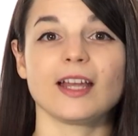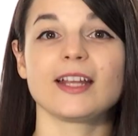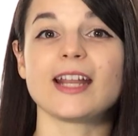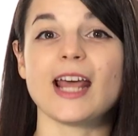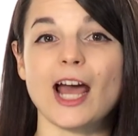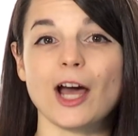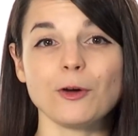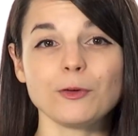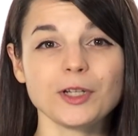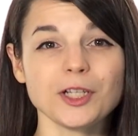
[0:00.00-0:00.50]
And
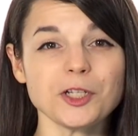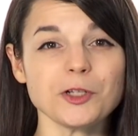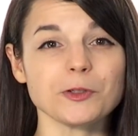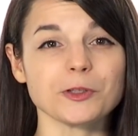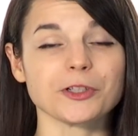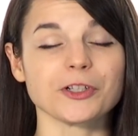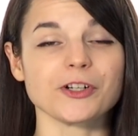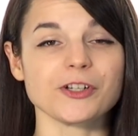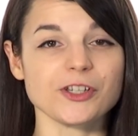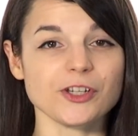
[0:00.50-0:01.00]
how can you
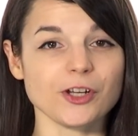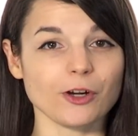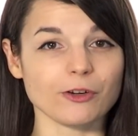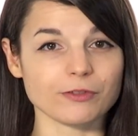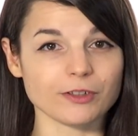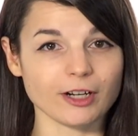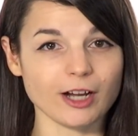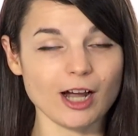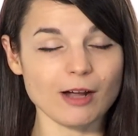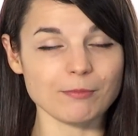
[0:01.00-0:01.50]
learn to
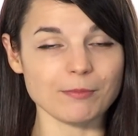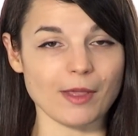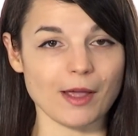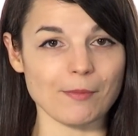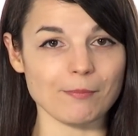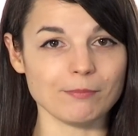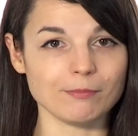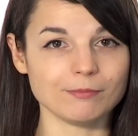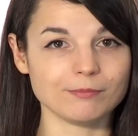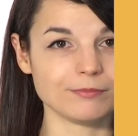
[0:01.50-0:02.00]
overcome
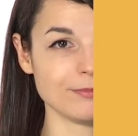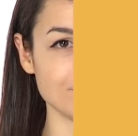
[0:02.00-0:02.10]
them?